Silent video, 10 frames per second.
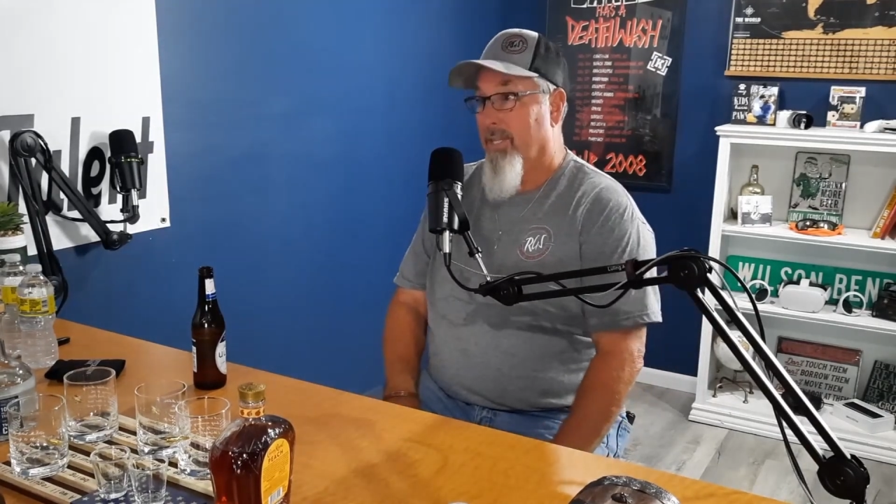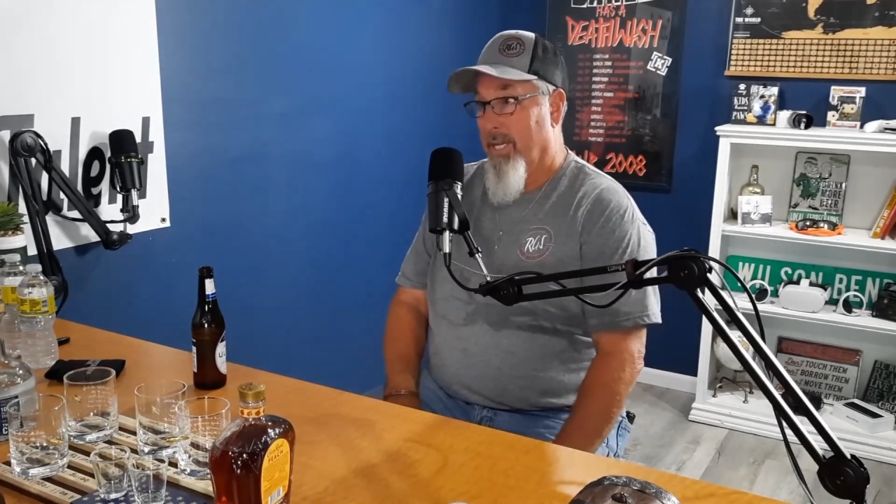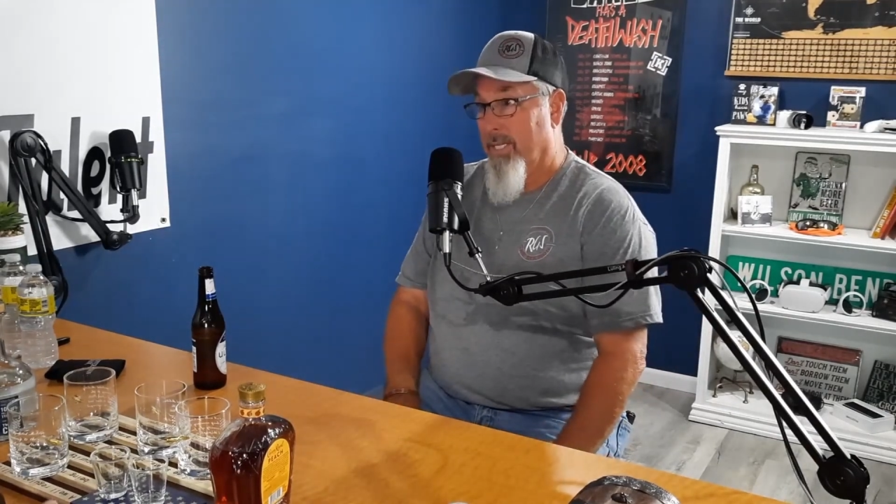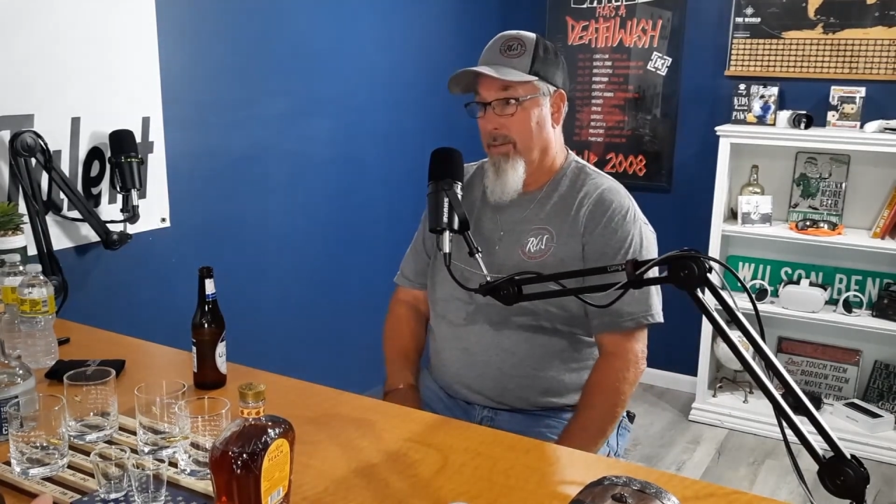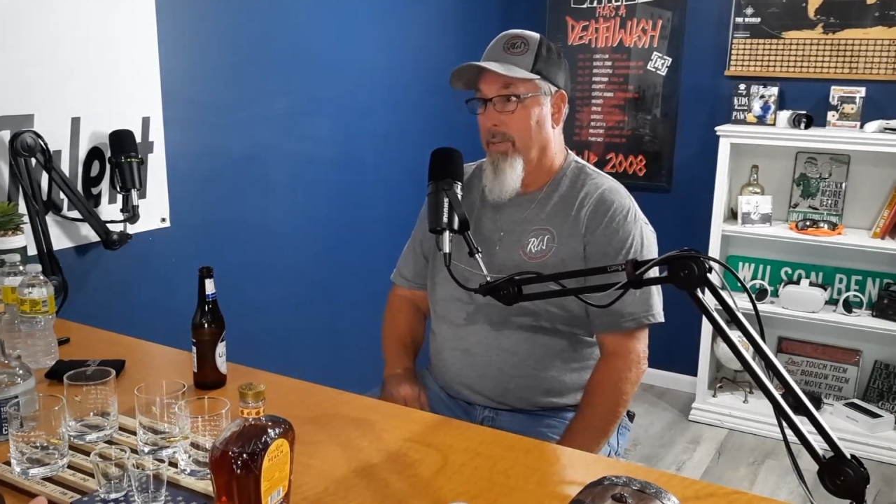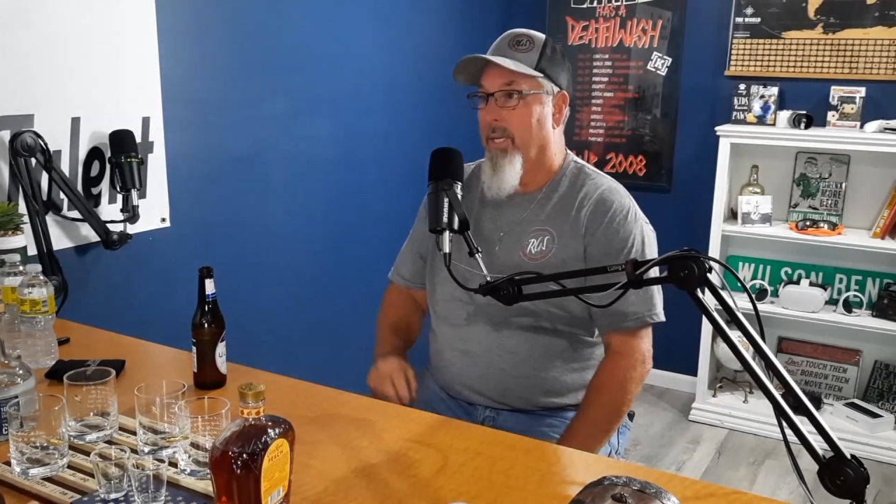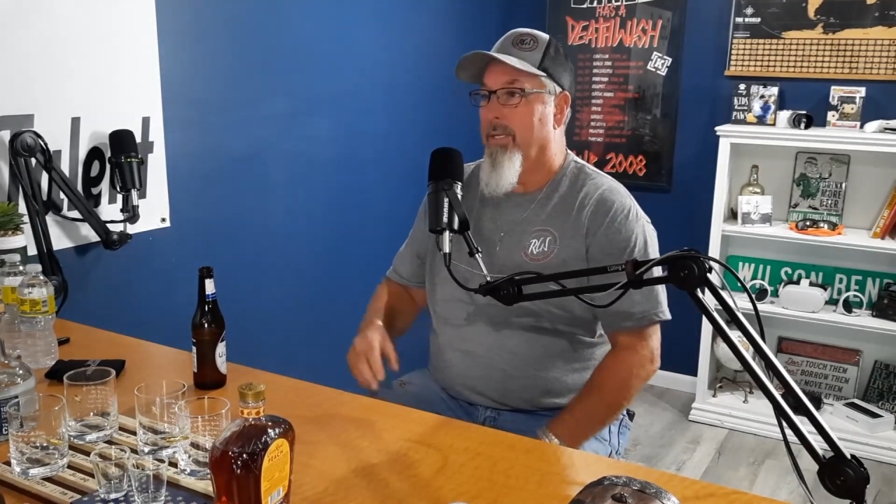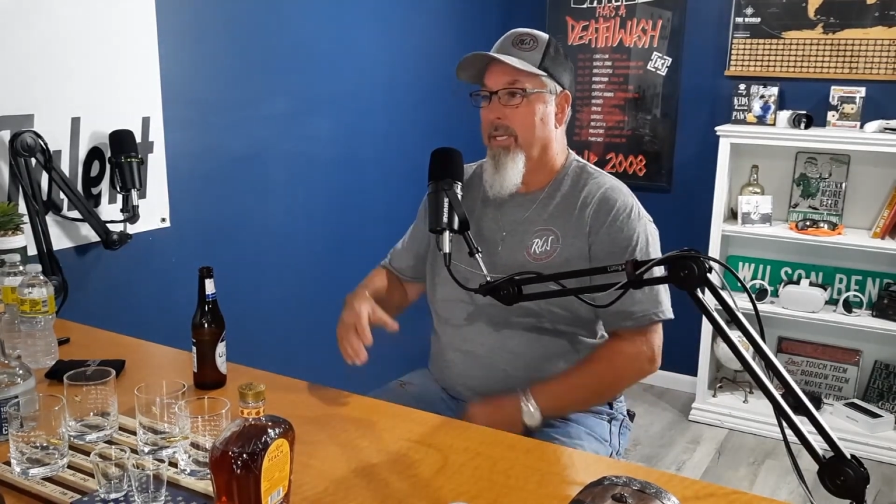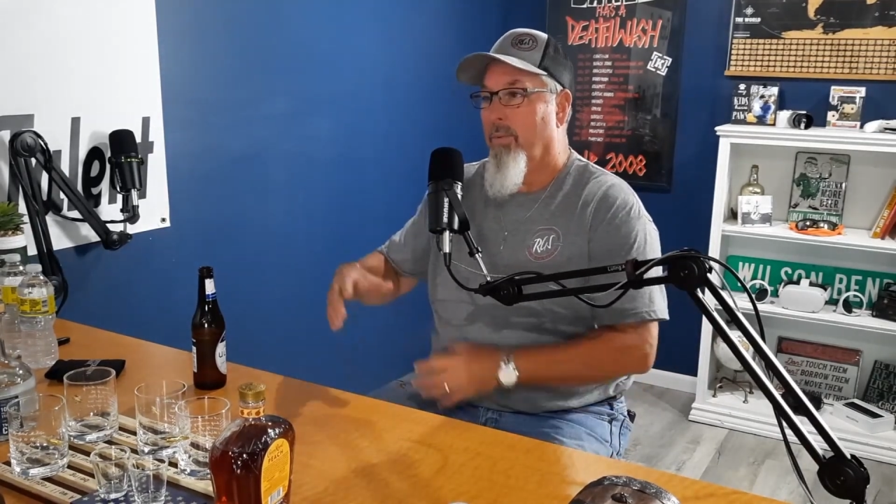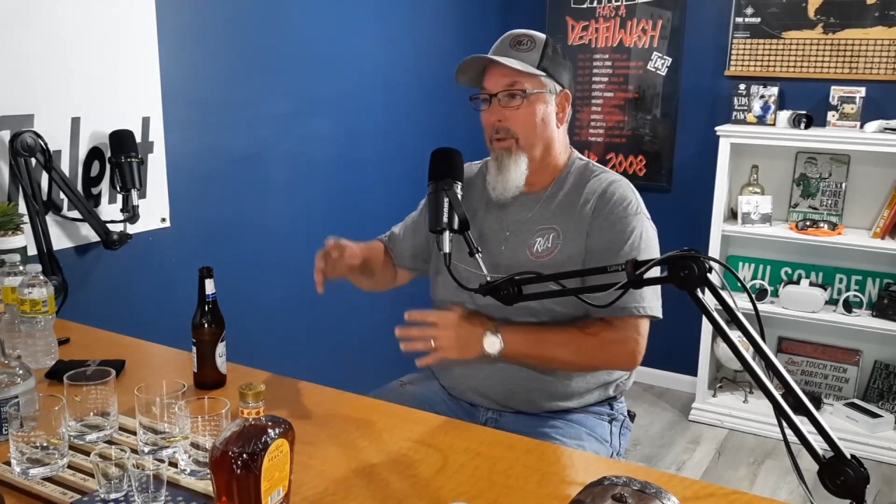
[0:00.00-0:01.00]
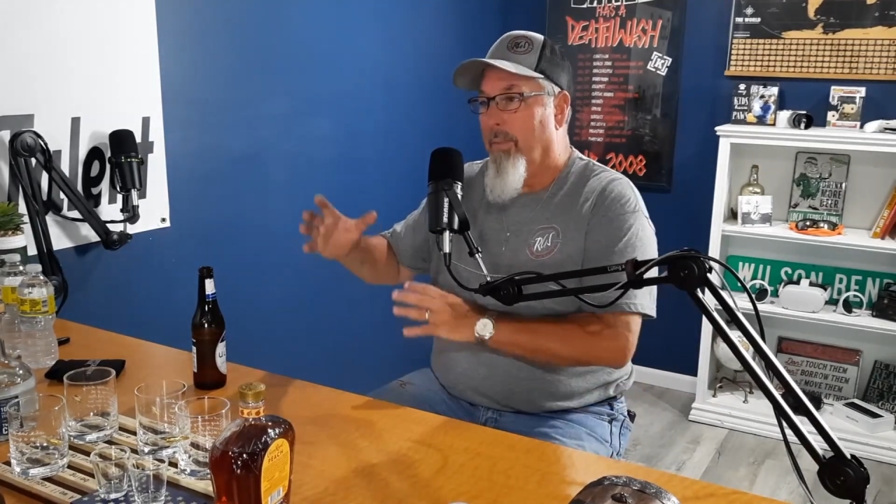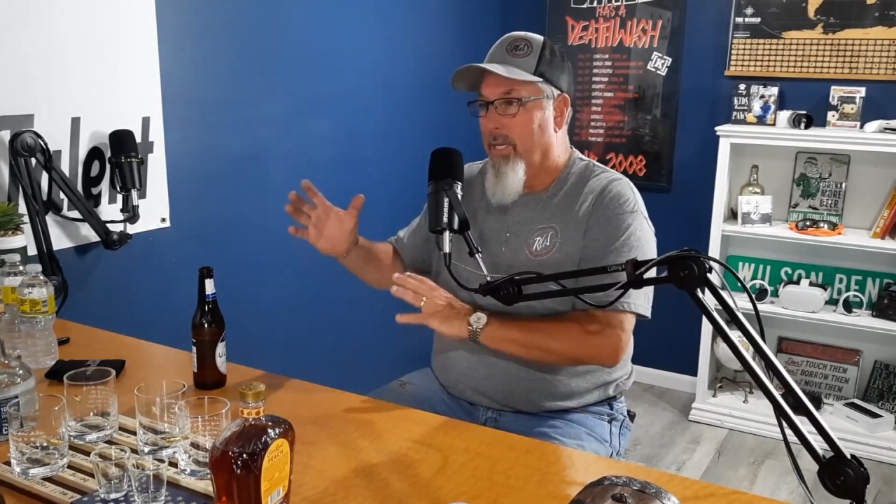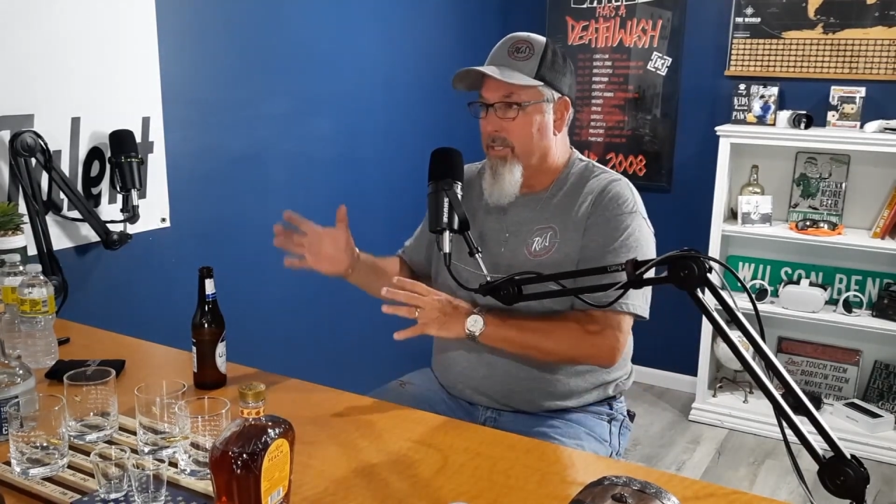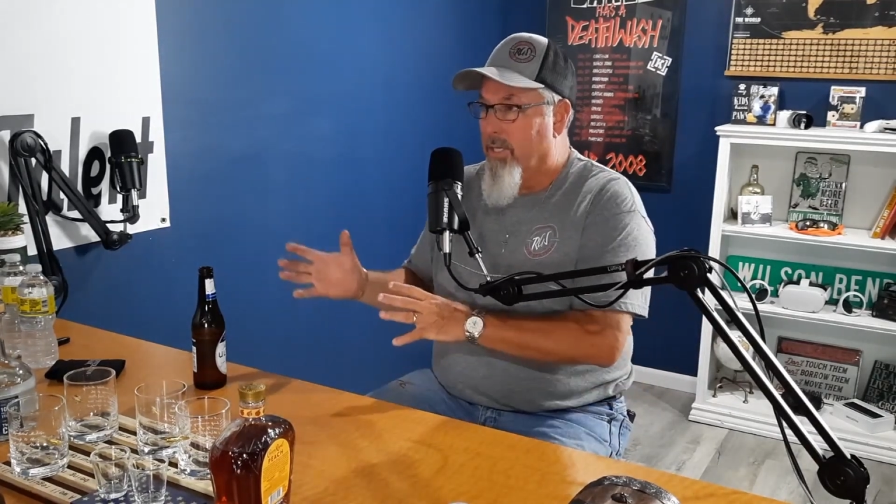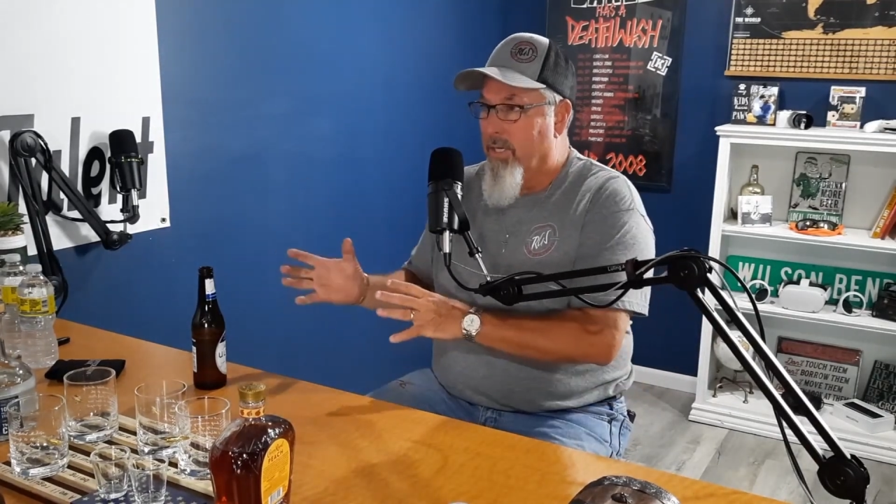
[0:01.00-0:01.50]
station because they want to
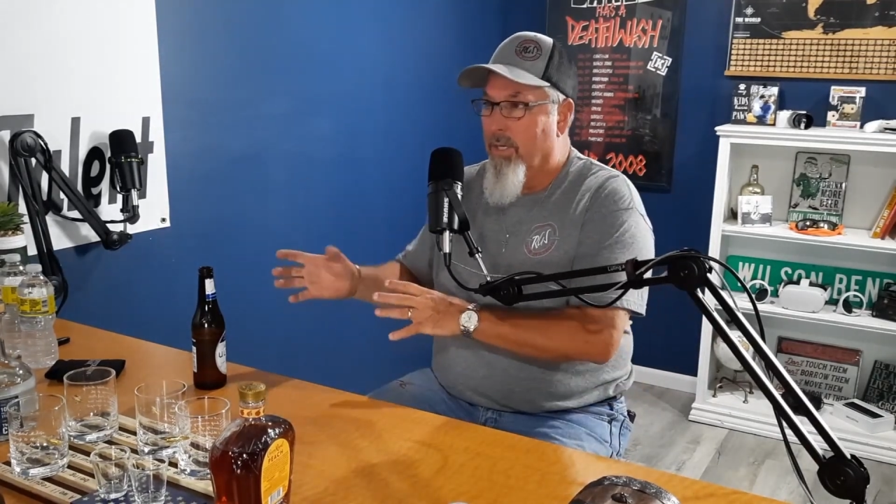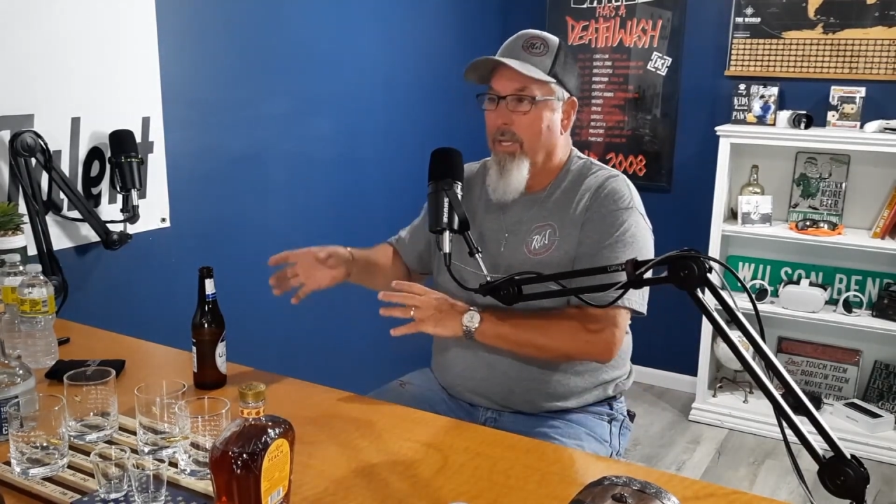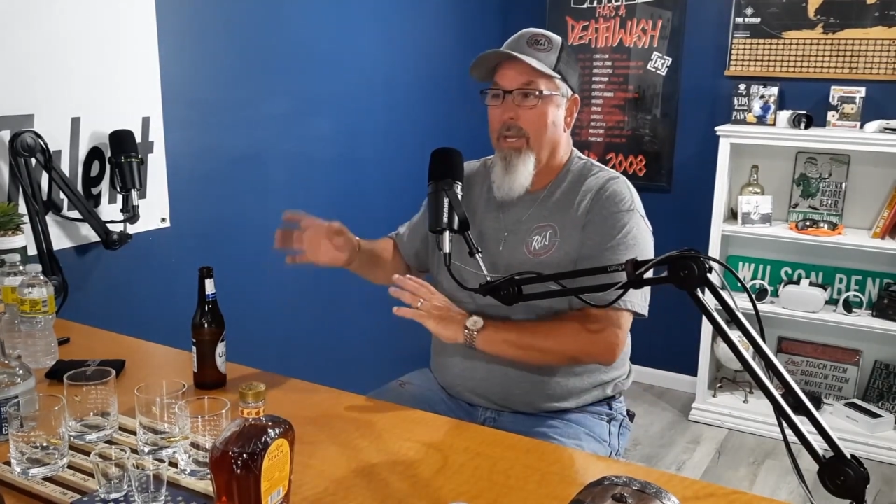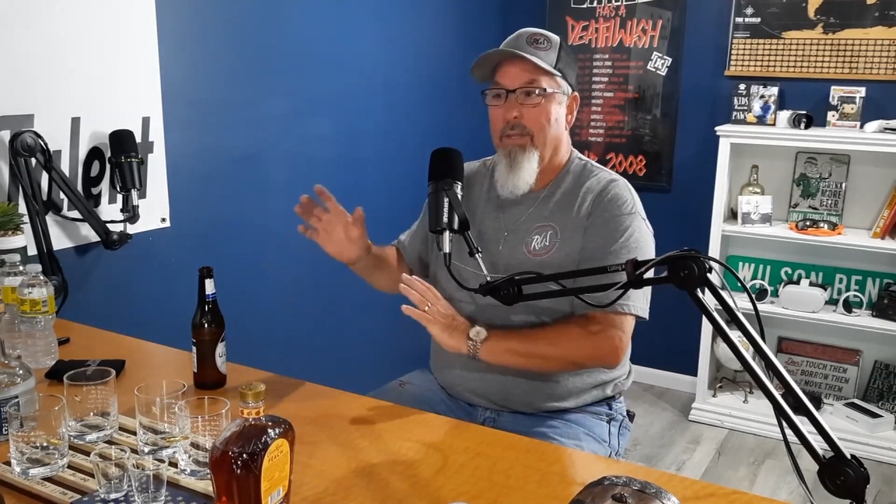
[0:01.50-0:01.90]
make sure